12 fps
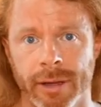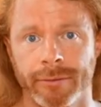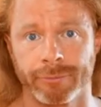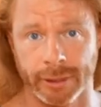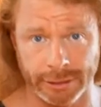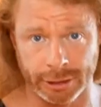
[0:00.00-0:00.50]

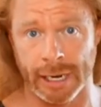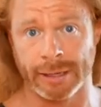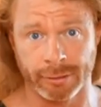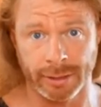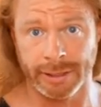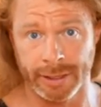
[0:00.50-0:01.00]
of
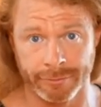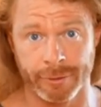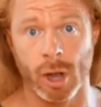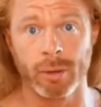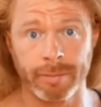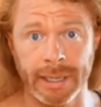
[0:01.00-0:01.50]
regenerative
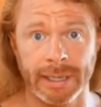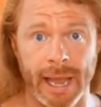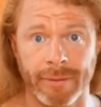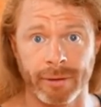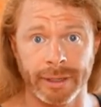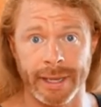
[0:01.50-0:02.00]
goat meat
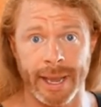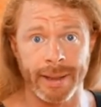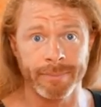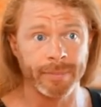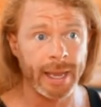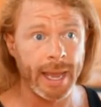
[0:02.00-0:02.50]
every
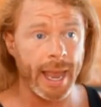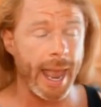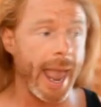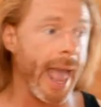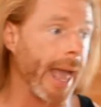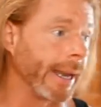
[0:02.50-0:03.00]
day.
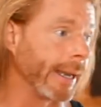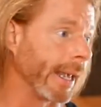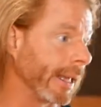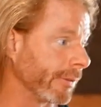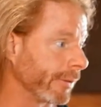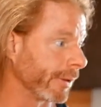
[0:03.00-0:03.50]
And it's